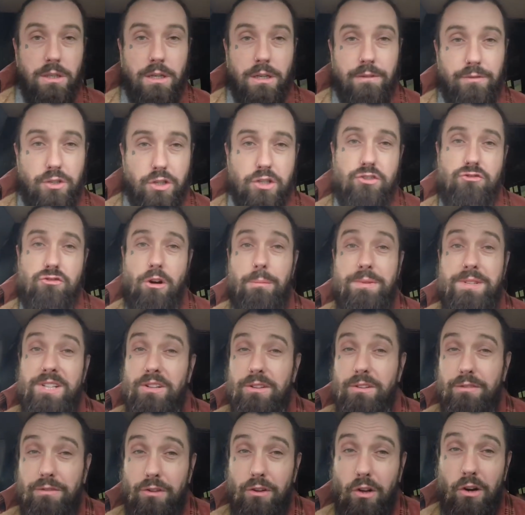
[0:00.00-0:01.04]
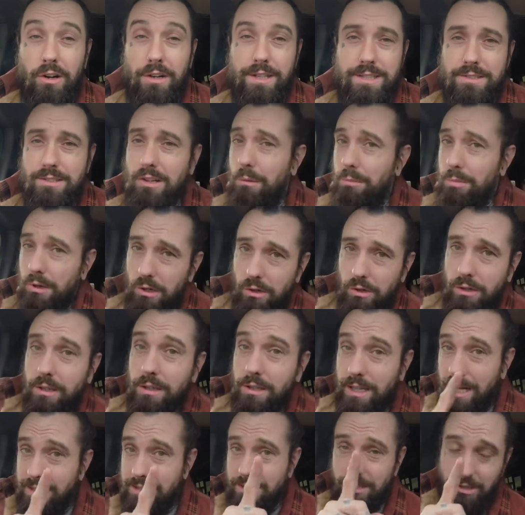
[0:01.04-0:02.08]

Just dropped it on the floor and it's not broke. That's a